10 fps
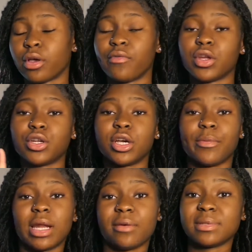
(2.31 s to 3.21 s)
If you're new here,
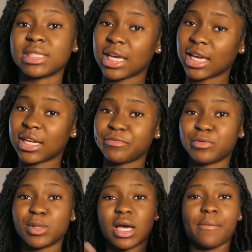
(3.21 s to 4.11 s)
my name is Kay. And if
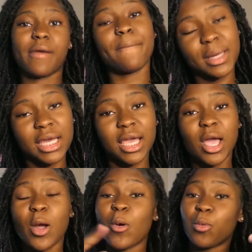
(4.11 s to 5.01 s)
you coming back,
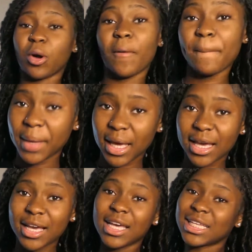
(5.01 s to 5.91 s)
welcome back
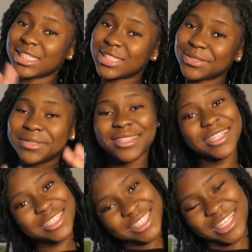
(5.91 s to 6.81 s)
to
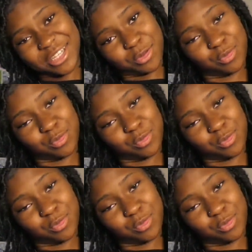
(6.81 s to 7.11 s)
the channel.